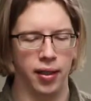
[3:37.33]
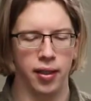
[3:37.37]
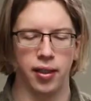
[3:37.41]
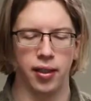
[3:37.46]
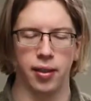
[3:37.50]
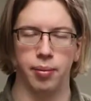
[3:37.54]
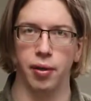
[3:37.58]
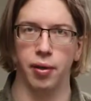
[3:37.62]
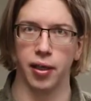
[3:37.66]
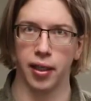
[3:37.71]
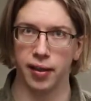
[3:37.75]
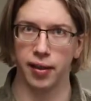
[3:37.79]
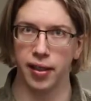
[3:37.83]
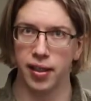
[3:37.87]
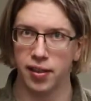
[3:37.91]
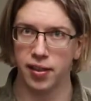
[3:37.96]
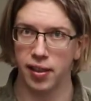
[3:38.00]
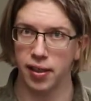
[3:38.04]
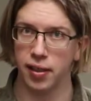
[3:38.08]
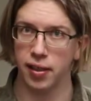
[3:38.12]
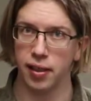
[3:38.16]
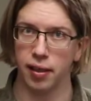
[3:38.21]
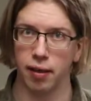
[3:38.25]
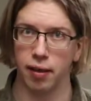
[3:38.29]
to plug
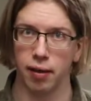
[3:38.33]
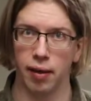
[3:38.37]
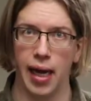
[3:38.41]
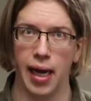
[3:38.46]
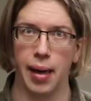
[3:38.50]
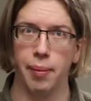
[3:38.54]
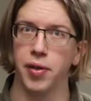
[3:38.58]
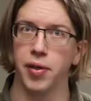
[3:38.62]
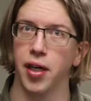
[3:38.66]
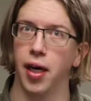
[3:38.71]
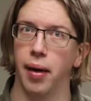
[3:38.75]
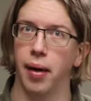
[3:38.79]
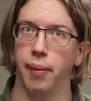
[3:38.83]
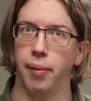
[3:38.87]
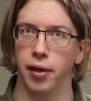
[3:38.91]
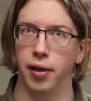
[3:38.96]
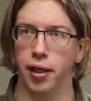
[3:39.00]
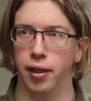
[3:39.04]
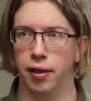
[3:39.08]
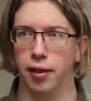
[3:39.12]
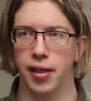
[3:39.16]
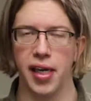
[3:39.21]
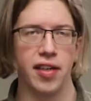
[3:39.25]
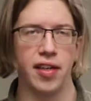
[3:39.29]
this into your laptop
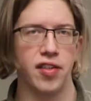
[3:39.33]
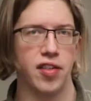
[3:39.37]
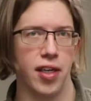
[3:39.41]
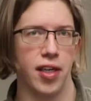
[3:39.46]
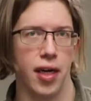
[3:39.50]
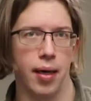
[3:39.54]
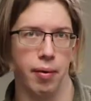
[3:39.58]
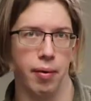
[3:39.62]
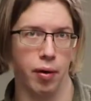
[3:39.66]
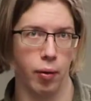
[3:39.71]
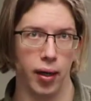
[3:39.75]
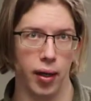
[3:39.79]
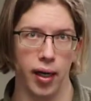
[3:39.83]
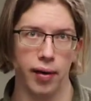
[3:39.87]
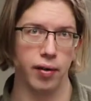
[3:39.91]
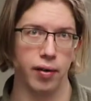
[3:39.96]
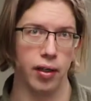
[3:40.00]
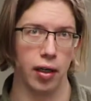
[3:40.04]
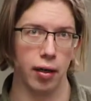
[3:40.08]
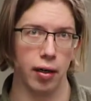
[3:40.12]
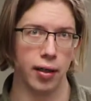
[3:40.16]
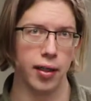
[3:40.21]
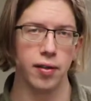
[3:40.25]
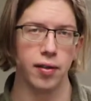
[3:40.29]
or your desktop or whatever
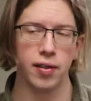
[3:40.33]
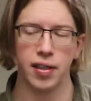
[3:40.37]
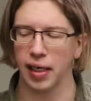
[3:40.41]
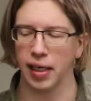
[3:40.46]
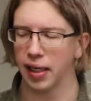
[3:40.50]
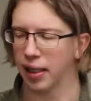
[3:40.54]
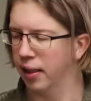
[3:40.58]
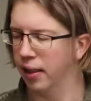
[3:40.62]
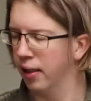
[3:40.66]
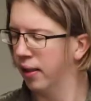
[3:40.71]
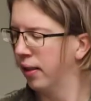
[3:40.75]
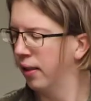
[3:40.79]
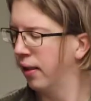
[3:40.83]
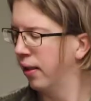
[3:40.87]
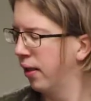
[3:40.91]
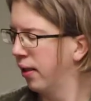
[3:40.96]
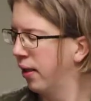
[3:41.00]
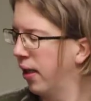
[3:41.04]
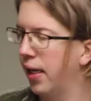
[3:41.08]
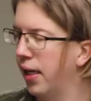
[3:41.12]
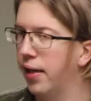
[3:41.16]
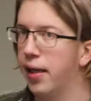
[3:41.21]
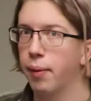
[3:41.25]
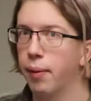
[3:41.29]
you're using,
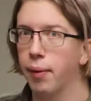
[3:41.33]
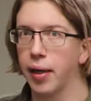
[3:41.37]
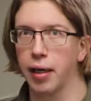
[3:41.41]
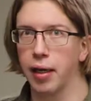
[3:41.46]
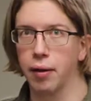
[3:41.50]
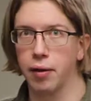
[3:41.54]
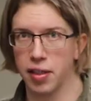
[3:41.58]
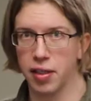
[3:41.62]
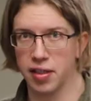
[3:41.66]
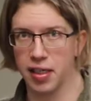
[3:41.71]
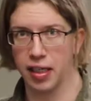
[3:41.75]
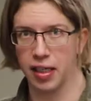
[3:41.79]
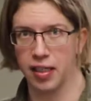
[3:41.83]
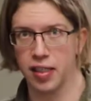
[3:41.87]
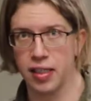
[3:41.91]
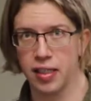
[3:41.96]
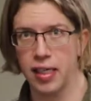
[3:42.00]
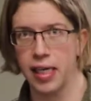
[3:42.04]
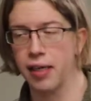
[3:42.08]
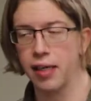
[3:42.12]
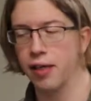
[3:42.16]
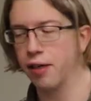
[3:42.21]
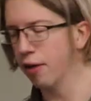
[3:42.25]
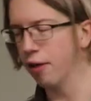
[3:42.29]
and that way you just
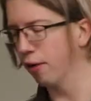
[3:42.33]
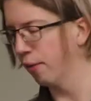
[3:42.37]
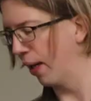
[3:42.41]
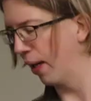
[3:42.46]
extend your